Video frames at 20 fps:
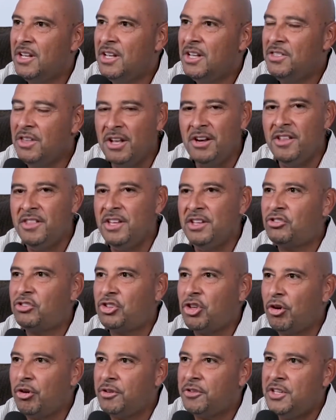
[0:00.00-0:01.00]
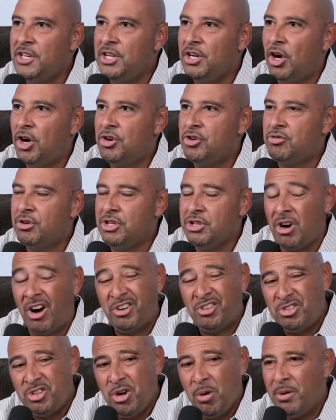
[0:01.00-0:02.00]
None of this 1,300
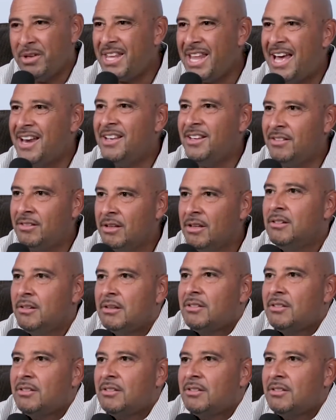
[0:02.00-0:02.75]
yards. You know what that is?